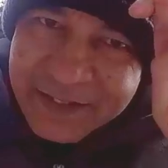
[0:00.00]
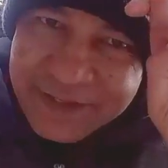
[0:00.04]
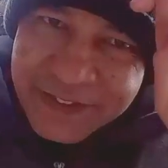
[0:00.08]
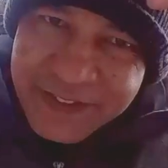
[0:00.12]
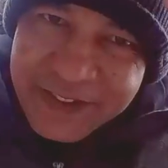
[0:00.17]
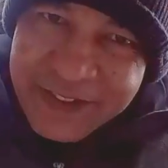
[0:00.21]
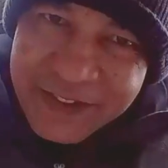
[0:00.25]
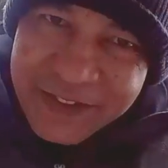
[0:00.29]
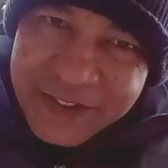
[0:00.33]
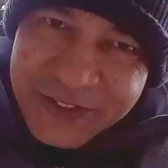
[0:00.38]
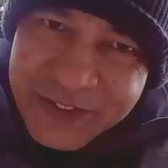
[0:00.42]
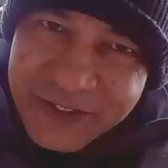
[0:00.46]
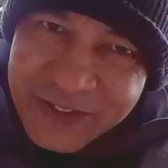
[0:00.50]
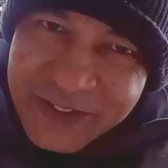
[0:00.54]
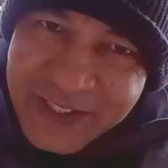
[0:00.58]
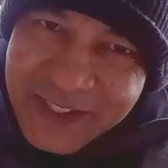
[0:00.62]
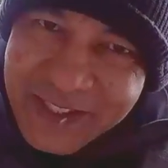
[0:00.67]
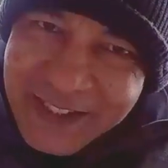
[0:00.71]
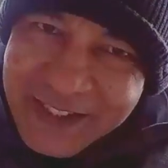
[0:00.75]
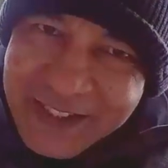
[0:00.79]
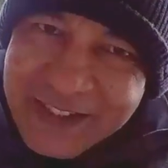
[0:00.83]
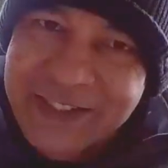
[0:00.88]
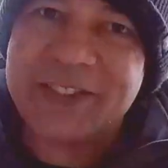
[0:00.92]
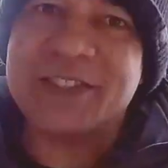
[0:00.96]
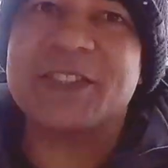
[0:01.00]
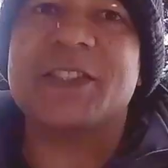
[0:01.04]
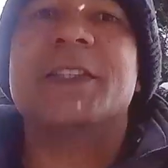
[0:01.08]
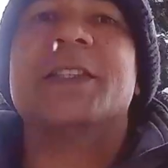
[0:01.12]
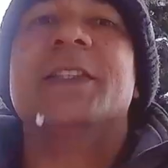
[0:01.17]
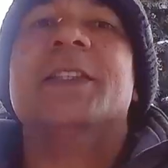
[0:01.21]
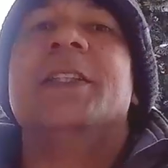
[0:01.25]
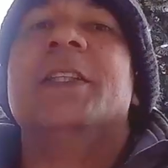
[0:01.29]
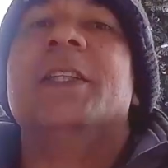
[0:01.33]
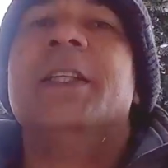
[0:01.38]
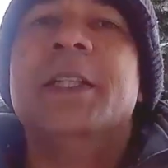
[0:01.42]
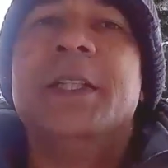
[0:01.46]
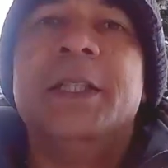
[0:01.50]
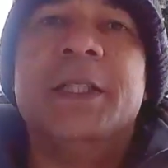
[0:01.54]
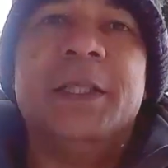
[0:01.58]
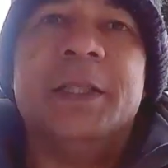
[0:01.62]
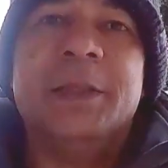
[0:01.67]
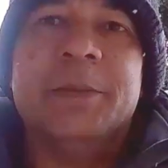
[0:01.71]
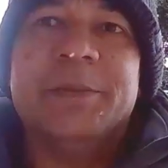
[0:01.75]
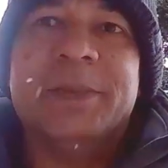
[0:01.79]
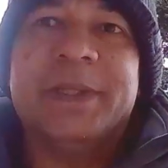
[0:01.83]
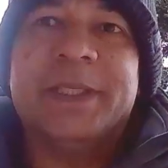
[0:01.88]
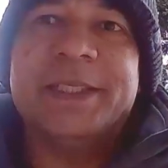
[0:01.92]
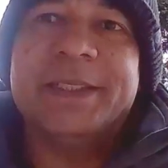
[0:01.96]
Fingers crossed.
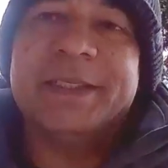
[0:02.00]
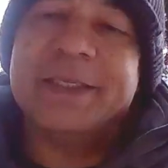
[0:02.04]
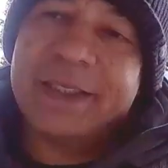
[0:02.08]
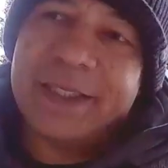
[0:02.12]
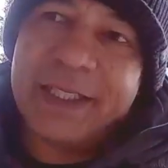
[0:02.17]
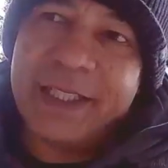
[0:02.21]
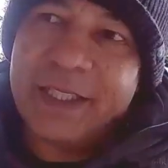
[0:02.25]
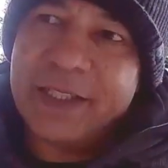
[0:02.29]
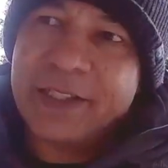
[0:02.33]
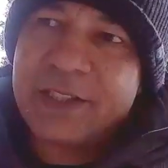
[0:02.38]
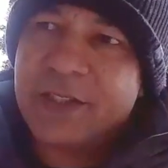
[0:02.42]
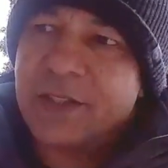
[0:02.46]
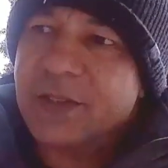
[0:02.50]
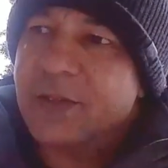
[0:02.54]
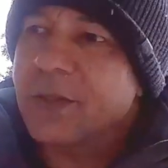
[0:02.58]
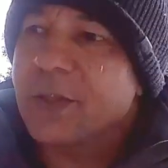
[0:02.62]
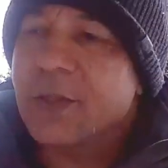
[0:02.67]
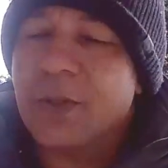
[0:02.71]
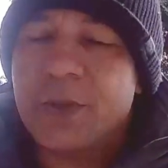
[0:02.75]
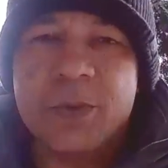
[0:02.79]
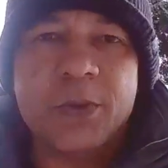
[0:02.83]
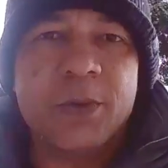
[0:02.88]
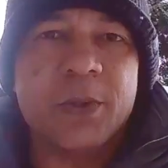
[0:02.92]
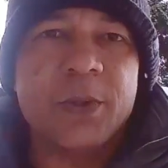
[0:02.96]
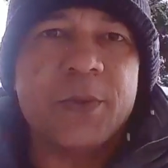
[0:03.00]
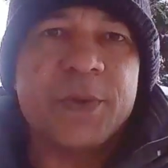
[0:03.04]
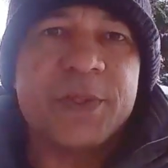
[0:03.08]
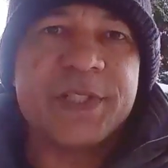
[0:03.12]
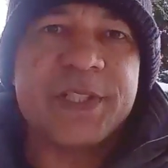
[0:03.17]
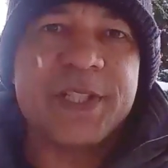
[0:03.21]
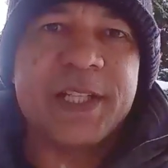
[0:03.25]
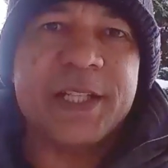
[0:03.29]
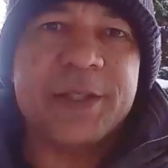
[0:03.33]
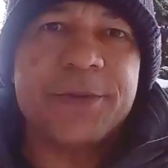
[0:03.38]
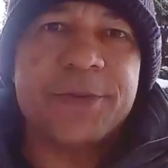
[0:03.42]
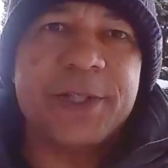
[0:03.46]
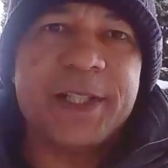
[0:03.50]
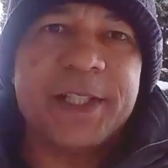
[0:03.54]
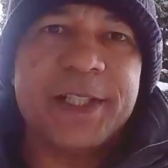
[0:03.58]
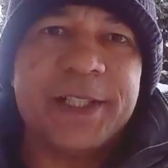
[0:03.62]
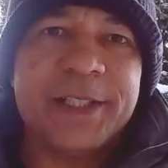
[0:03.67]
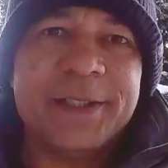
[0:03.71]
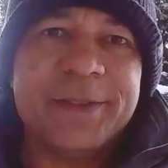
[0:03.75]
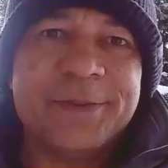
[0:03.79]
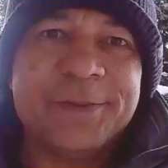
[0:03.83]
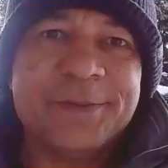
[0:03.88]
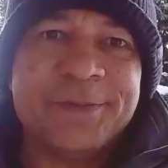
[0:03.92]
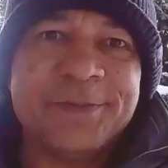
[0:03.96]
But that's where we stand right
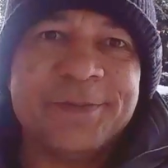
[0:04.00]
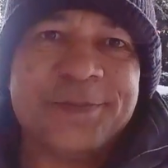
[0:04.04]
now.